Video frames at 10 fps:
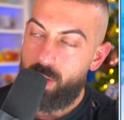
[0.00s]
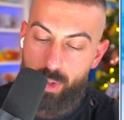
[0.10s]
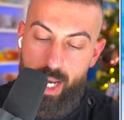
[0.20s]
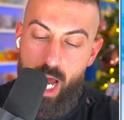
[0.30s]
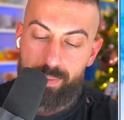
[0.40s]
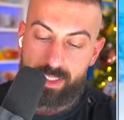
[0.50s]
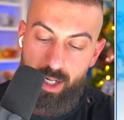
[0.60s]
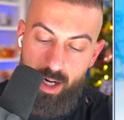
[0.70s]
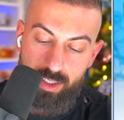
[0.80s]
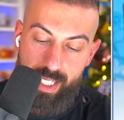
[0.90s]
We got
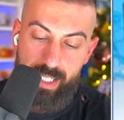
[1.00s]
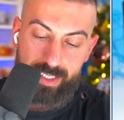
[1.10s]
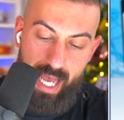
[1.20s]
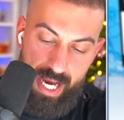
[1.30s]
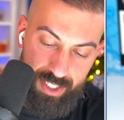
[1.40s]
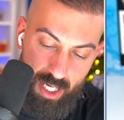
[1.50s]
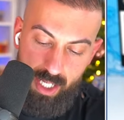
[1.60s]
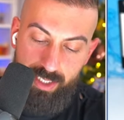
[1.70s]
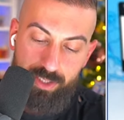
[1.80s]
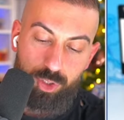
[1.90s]
Amistar, Sandslash,
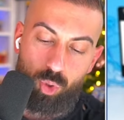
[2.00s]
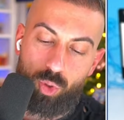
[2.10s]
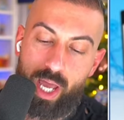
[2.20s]
Tentacool.